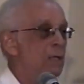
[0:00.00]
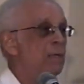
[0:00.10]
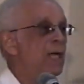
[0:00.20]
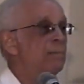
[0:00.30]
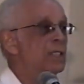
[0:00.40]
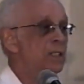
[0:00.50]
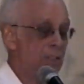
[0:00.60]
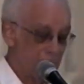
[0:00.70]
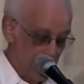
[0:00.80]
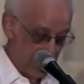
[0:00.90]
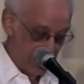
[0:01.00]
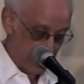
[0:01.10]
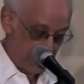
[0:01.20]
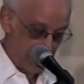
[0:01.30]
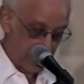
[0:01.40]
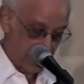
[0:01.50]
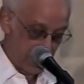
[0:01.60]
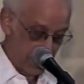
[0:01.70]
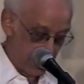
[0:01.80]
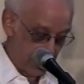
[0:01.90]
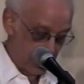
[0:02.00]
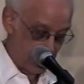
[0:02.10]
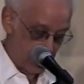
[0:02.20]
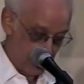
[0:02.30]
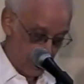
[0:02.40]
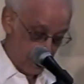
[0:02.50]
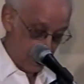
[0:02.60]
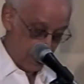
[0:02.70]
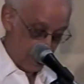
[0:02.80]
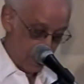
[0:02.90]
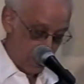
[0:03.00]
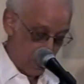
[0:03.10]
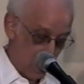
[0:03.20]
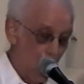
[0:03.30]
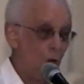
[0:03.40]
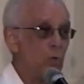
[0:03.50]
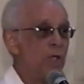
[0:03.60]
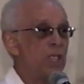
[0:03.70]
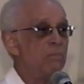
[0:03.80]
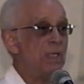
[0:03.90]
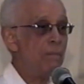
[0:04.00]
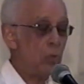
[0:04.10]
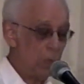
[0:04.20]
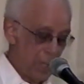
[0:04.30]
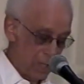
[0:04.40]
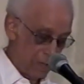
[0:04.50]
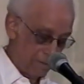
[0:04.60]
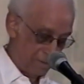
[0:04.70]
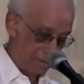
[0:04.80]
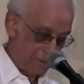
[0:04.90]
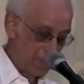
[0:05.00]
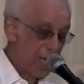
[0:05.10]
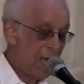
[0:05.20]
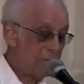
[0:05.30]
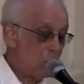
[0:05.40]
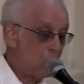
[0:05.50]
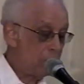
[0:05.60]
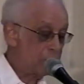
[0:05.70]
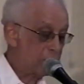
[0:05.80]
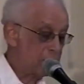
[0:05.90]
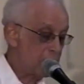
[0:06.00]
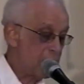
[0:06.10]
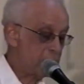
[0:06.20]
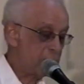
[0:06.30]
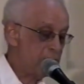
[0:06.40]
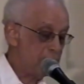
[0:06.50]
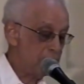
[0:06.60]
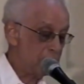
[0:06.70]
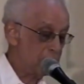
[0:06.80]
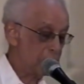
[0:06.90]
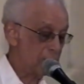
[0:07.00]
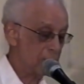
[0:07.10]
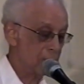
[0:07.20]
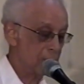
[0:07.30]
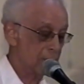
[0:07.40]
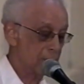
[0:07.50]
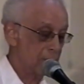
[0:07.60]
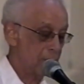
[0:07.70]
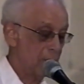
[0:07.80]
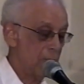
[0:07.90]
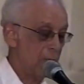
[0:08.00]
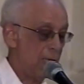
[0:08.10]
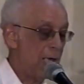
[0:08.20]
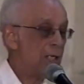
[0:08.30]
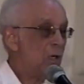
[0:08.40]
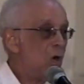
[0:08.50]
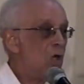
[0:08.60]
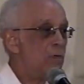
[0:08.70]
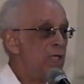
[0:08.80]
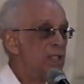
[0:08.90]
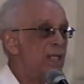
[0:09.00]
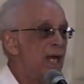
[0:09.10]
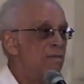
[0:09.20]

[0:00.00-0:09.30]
And my message to that generation is, always be bold enough to have hopes and dreams. And always